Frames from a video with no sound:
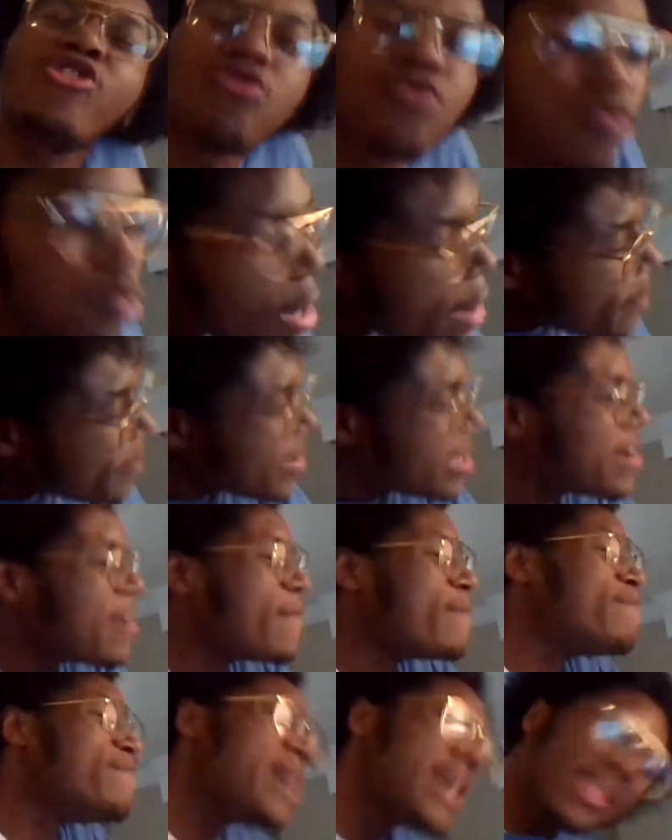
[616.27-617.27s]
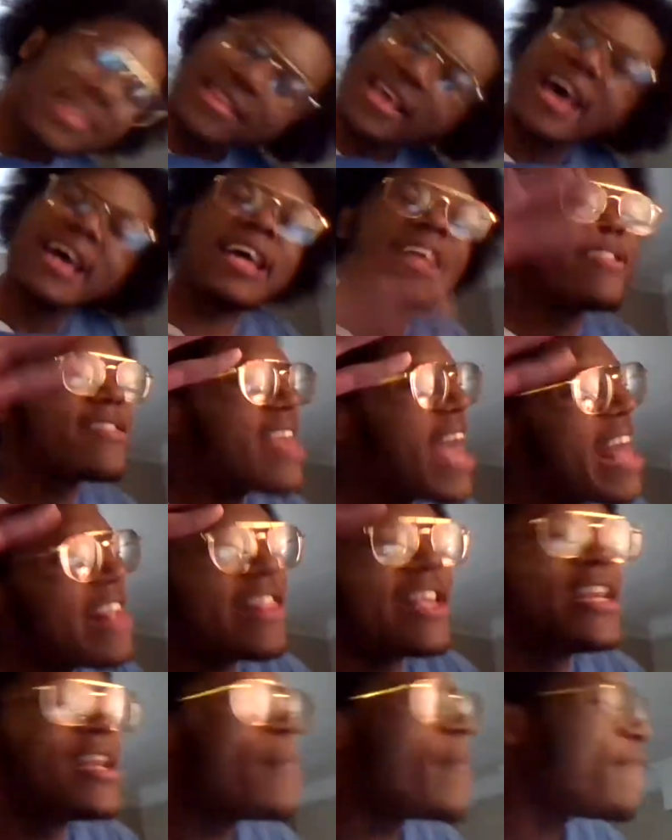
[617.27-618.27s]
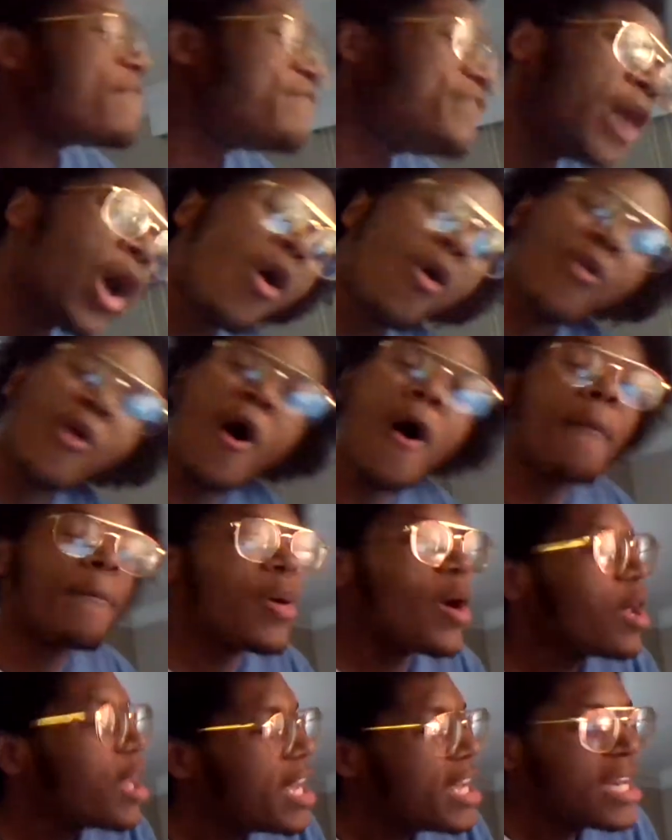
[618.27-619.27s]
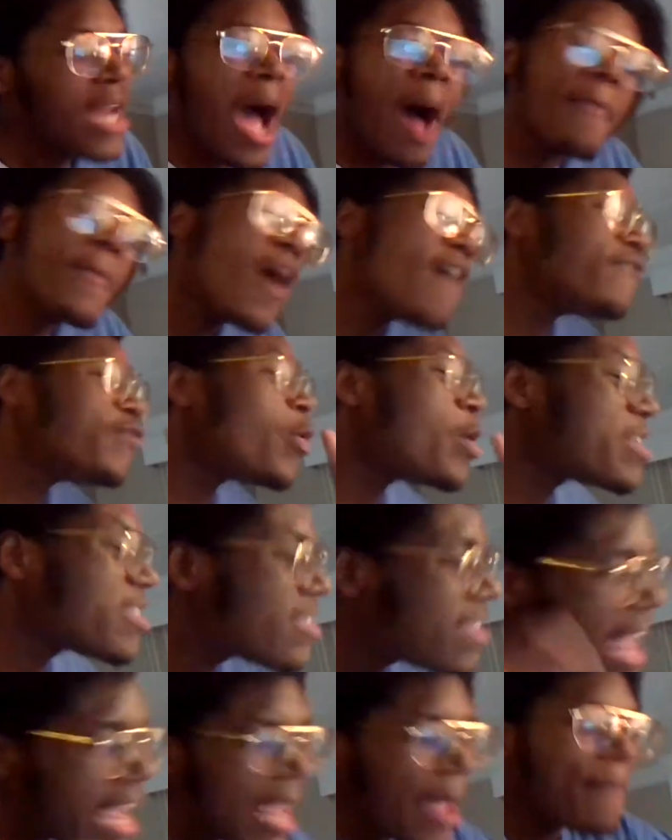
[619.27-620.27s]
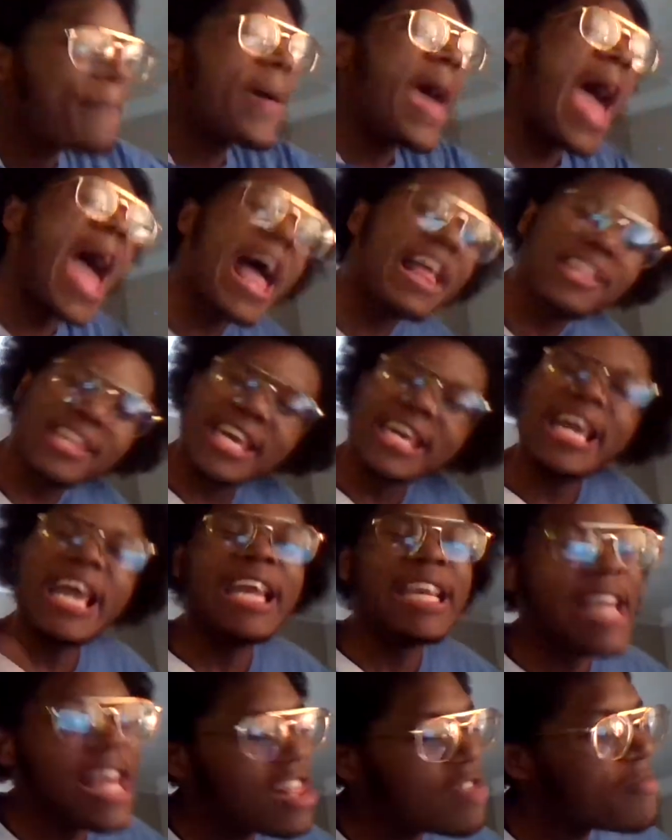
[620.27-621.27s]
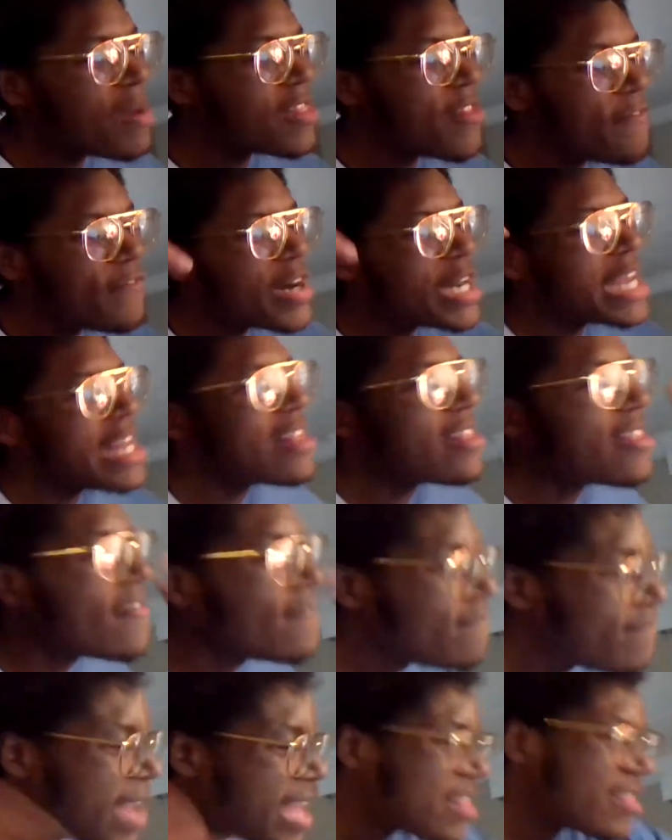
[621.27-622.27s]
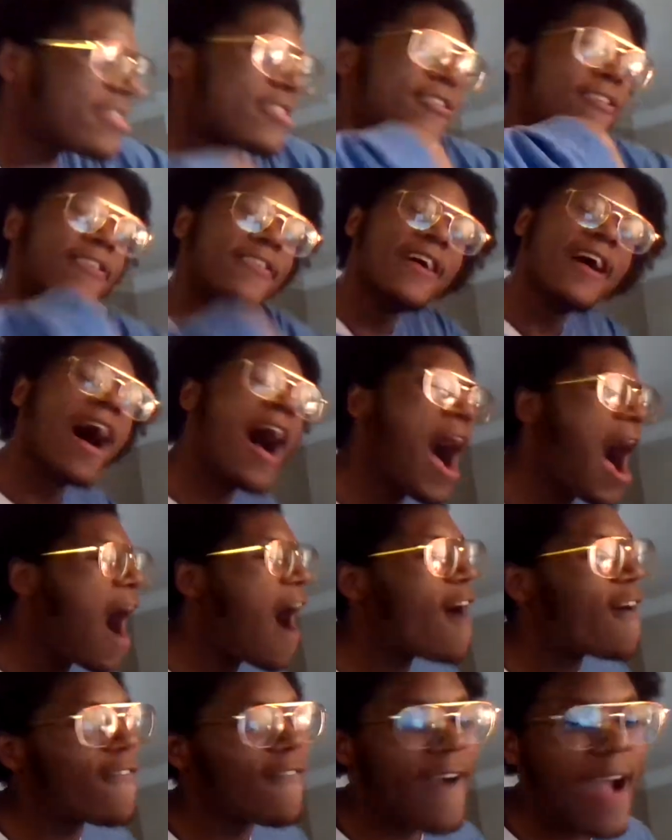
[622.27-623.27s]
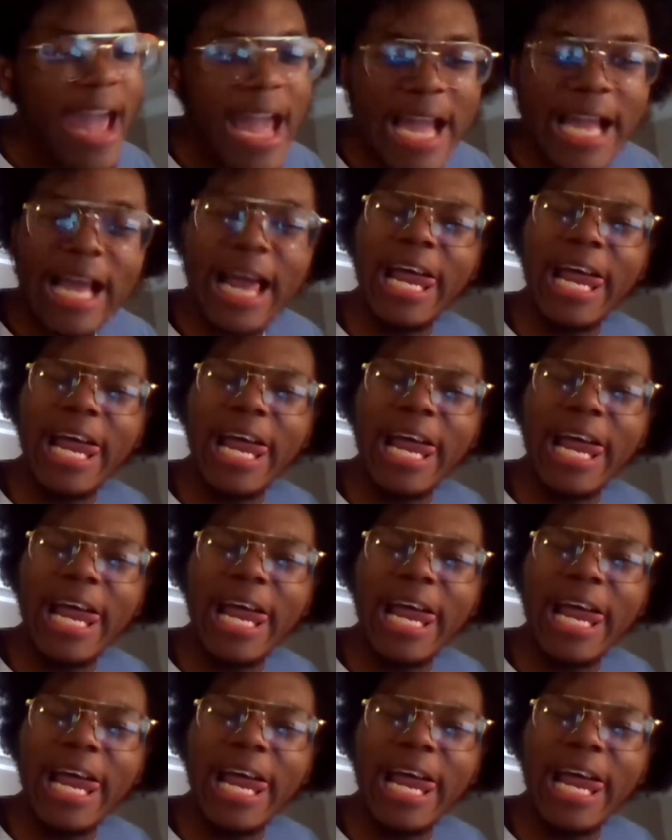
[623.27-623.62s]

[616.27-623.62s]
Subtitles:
Drip in the mix. Contestant number four pulling up for a second pageant in this motherfucking semester. Alright.